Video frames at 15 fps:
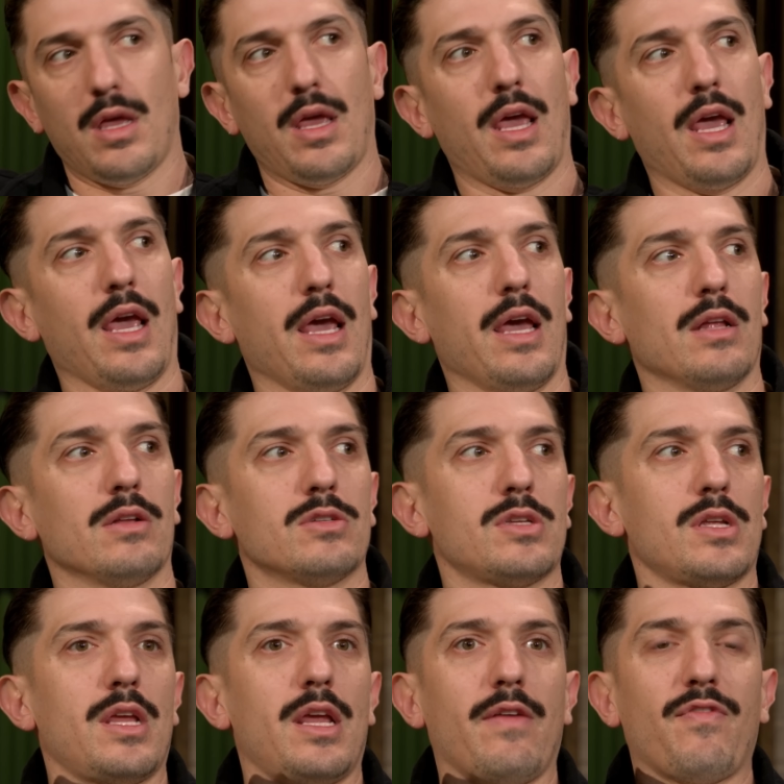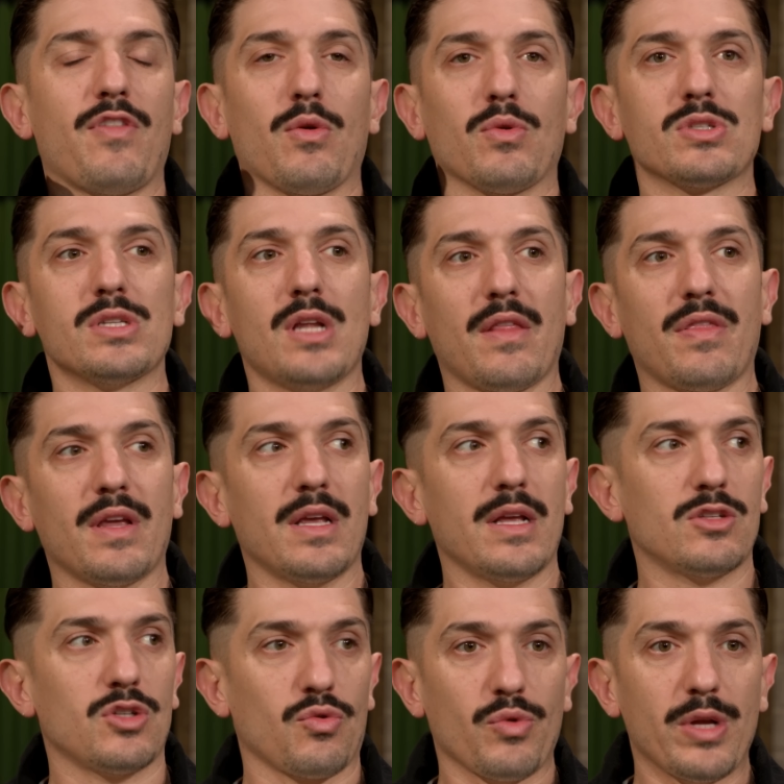And if there was nothing
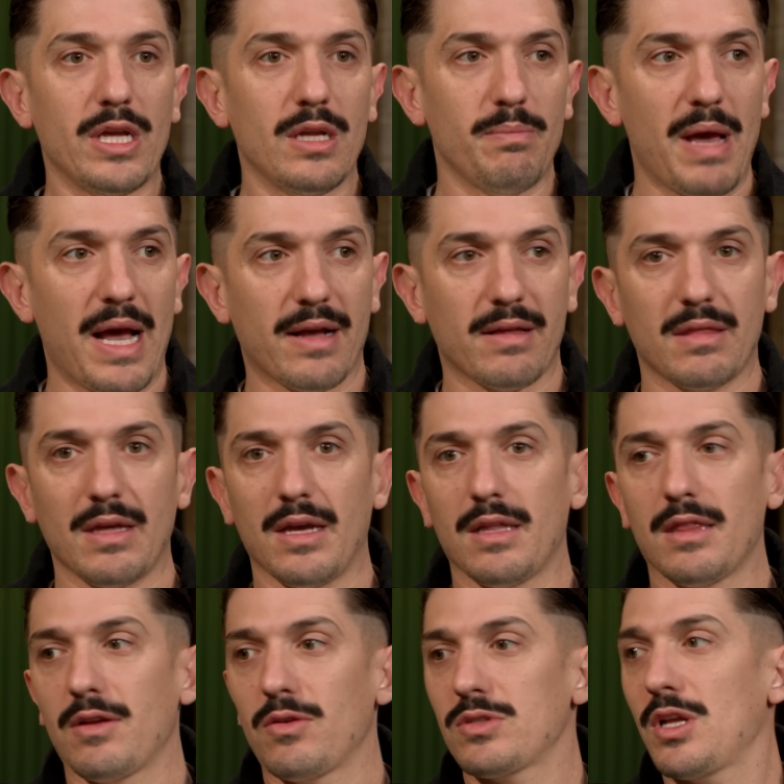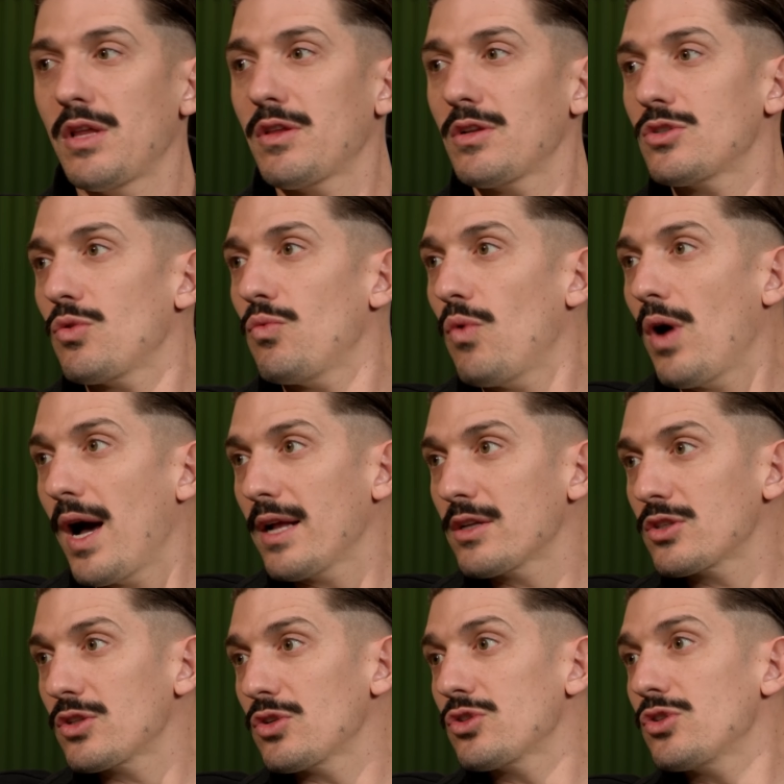to read back then, there was nothing to
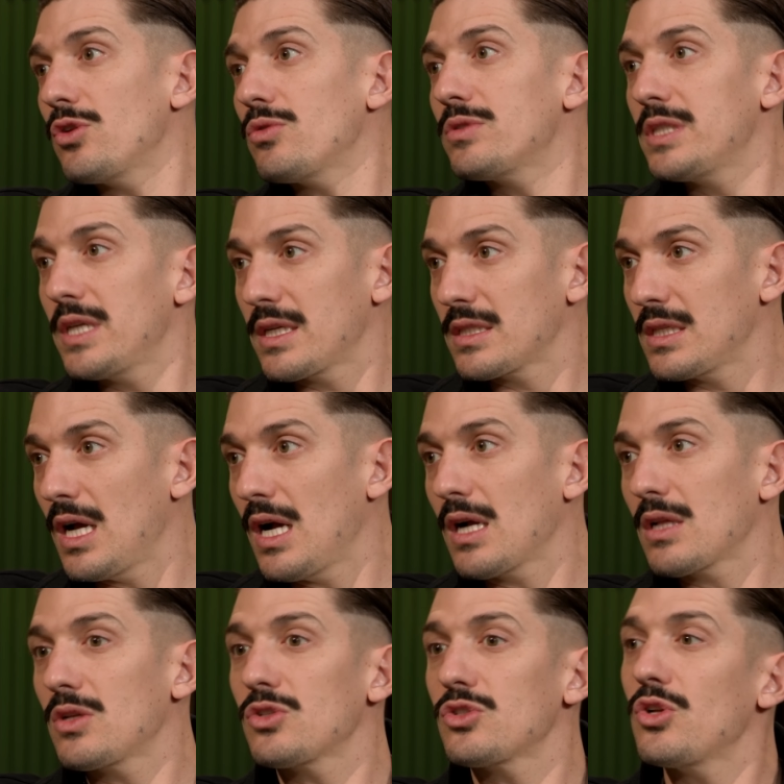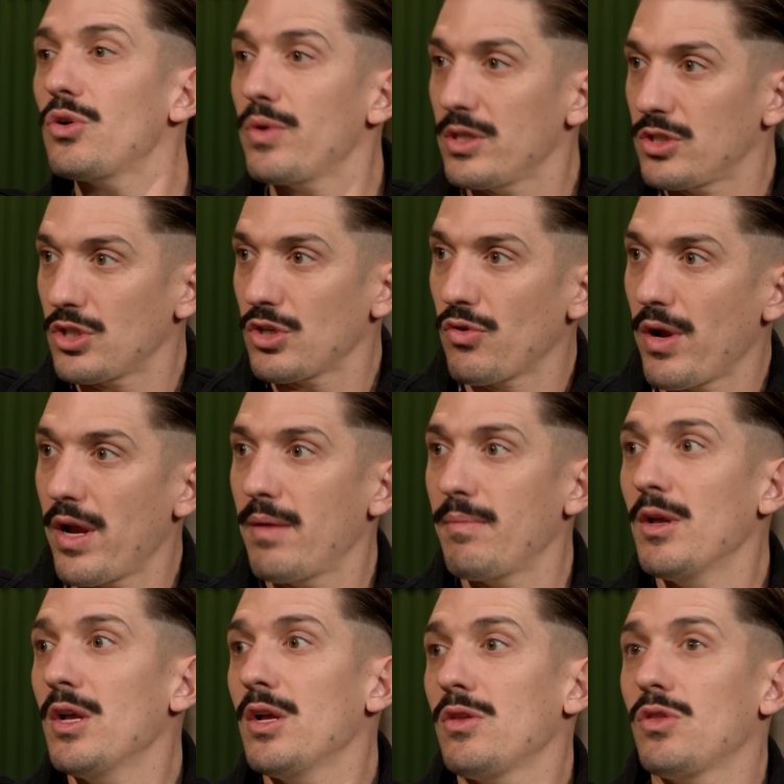watch, there's no TikTok, there's no Instagram,
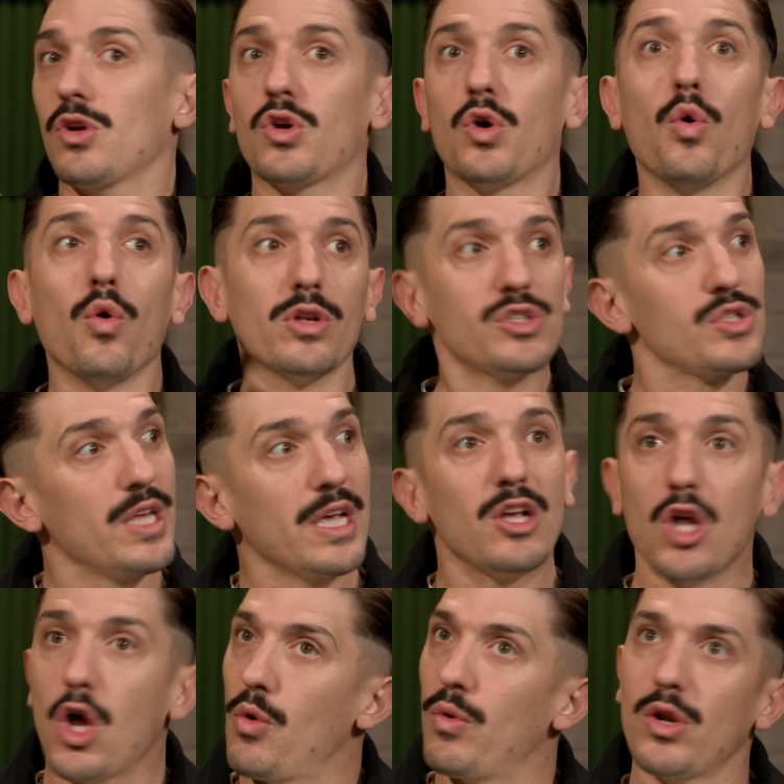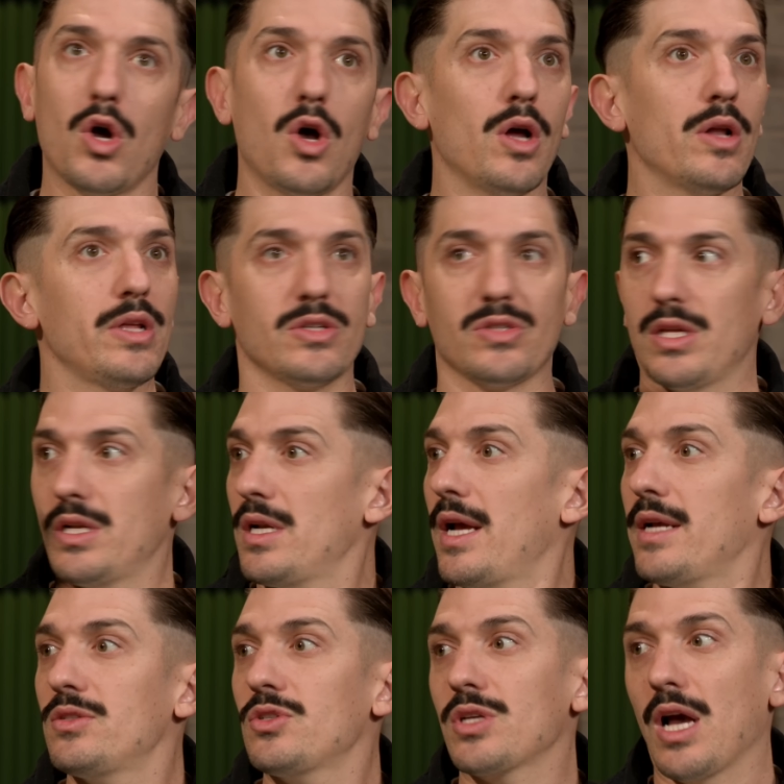the coolest thing going on is the
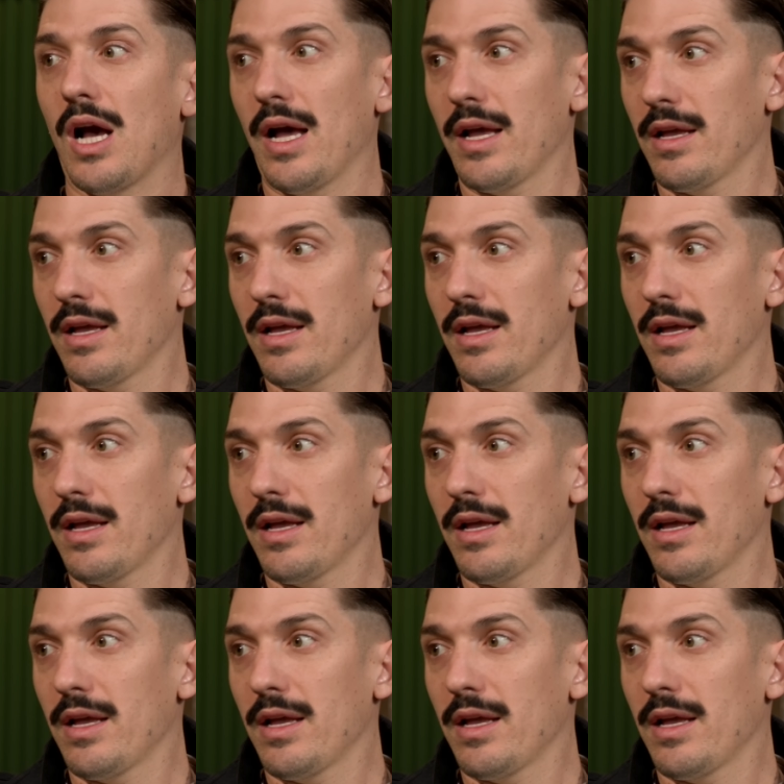night sky.